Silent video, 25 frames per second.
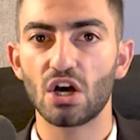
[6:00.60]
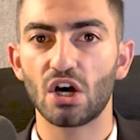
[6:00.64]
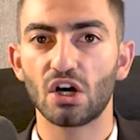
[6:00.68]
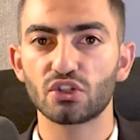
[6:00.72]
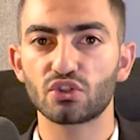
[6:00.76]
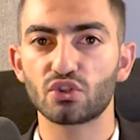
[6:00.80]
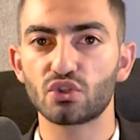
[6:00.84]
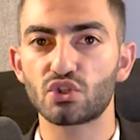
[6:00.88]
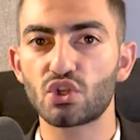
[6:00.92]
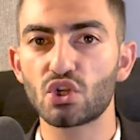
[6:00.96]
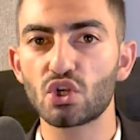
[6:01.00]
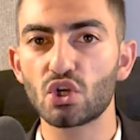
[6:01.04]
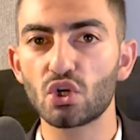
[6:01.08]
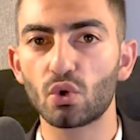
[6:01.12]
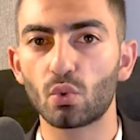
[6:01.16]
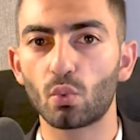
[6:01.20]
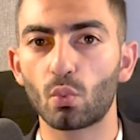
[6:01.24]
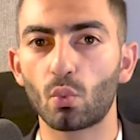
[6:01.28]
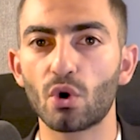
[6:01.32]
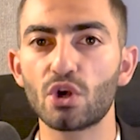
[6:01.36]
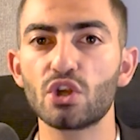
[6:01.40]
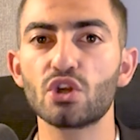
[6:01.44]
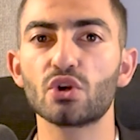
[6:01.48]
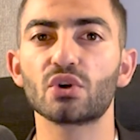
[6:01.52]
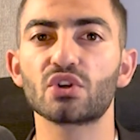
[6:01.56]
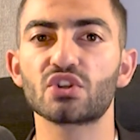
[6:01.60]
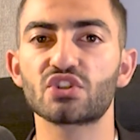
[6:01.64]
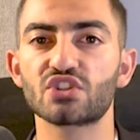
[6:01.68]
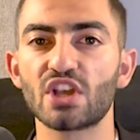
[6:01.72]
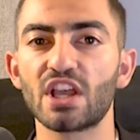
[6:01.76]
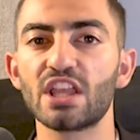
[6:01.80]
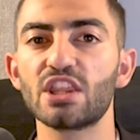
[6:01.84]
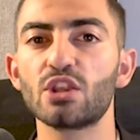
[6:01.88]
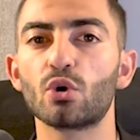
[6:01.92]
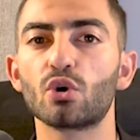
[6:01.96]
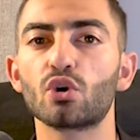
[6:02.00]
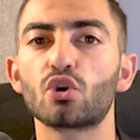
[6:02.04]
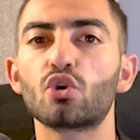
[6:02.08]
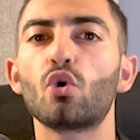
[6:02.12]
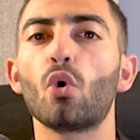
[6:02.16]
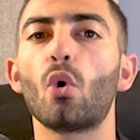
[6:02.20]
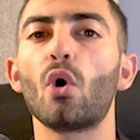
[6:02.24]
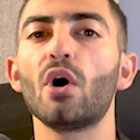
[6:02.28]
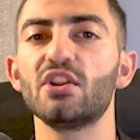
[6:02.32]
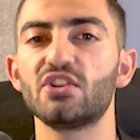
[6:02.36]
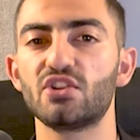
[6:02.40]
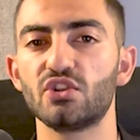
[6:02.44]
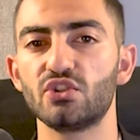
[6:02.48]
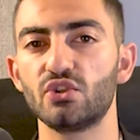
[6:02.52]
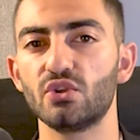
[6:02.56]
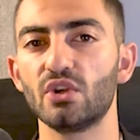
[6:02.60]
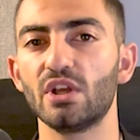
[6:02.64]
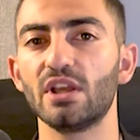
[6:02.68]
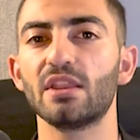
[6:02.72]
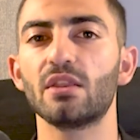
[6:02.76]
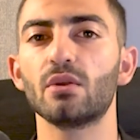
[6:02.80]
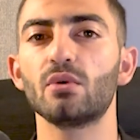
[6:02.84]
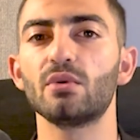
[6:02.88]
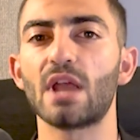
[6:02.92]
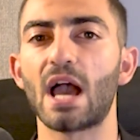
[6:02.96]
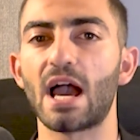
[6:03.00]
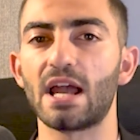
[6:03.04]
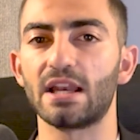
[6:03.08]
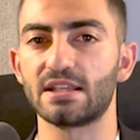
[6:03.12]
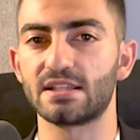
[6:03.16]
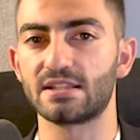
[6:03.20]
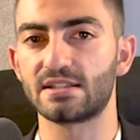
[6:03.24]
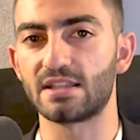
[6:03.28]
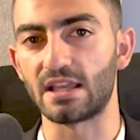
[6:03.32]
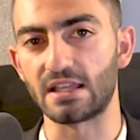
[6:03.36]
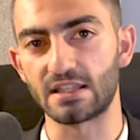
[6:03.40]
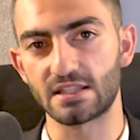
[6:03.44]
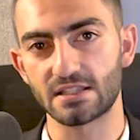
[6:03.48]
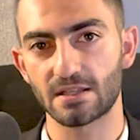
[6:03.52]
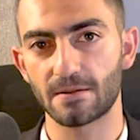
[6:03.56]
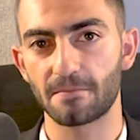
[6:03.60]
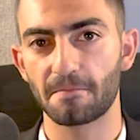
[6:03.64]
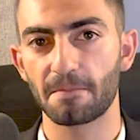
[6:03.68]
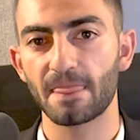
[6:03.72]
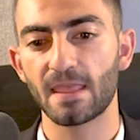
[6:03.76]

to do what you're saying you're going to do in the United States?